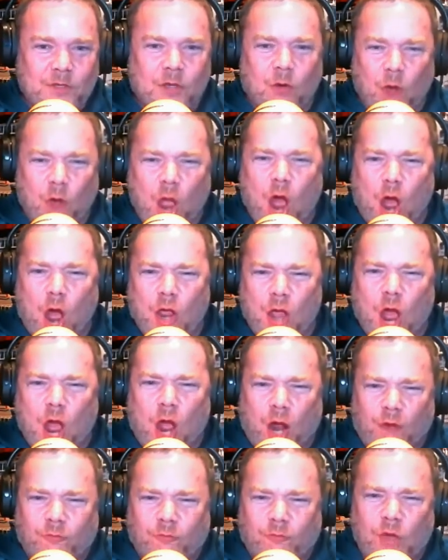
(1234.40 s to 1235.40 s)

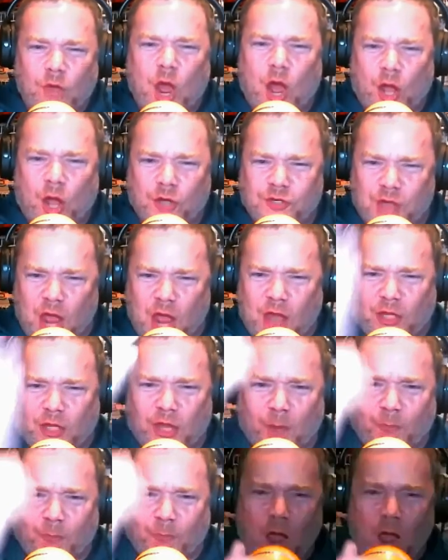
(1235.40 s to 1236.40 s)
Yeah, exactly.
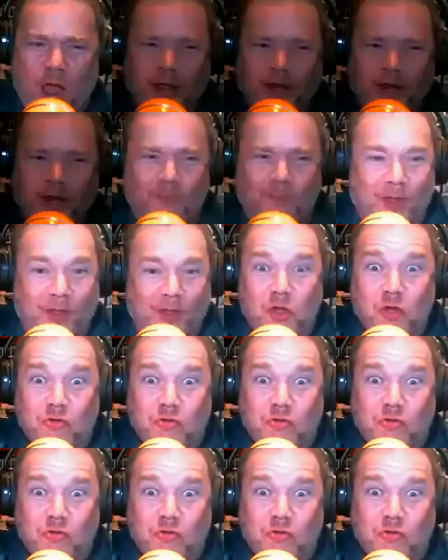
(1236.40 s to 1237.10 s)
I'm right. I'm like, oh.